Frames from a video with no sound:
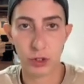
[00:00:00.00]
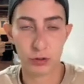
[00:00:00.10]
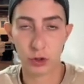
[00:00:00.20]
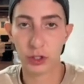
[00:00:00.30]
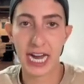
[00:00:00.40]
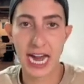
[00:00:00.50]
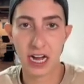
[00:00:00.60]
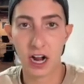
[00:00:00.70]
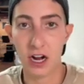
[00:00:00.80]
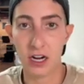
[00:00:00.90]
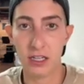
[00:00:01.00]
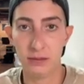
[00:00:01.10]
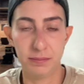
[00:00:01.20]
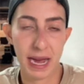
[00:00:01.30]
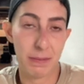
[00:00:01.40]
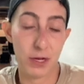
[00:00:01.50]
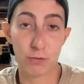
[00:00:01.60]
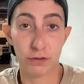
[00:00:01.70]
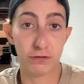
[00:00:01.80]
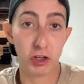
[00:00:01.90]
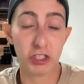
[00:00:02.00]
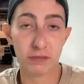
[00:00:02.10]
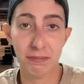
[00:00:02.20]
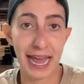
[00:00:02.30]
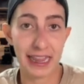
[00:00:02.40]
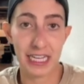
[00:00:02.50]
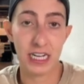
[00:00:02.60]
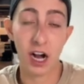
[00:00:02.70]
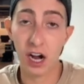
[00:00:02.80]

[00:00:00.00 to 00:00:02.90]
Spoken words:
create a maybe reverse method